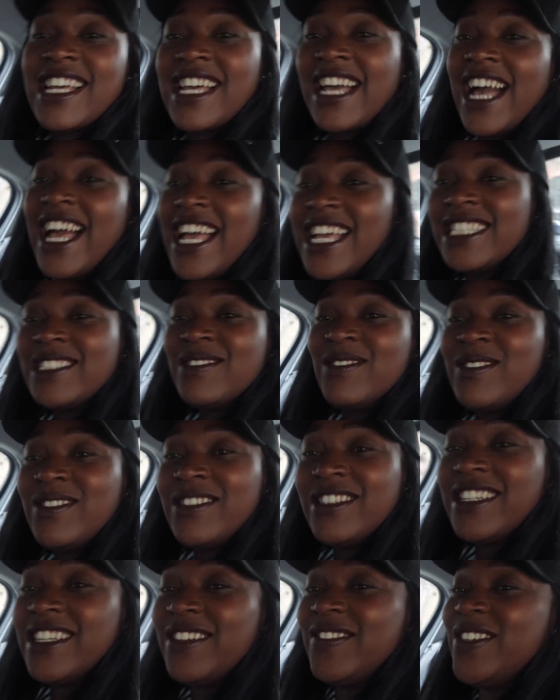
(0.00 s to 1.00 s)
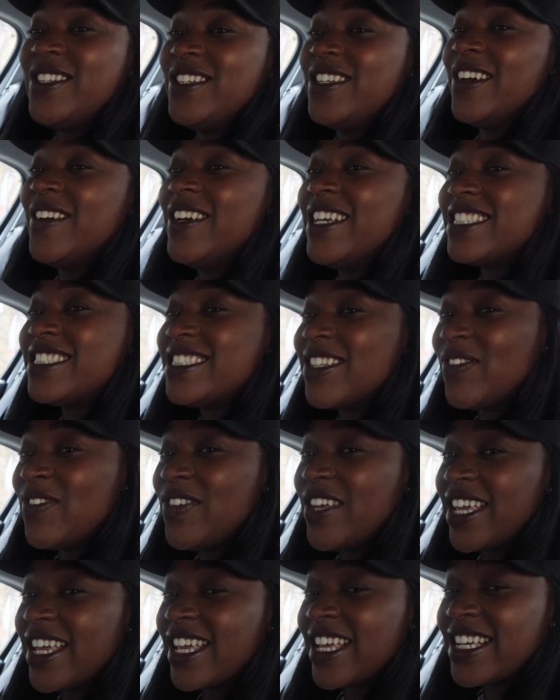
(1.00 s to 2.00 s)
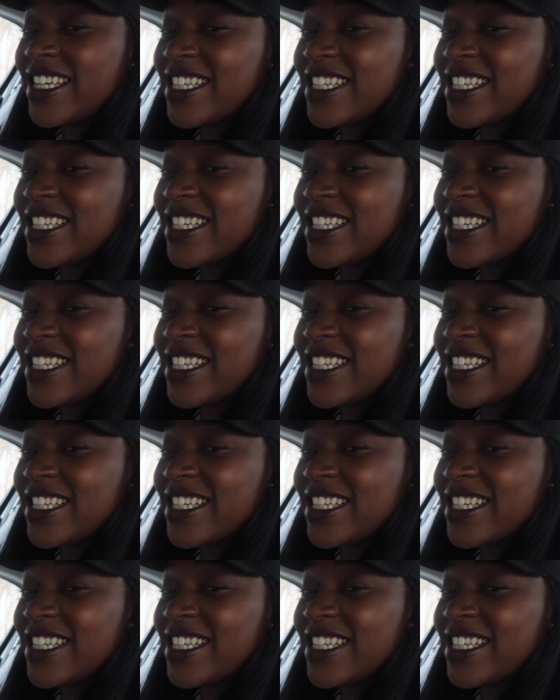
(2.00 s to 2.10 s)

Guys, have you noticed something?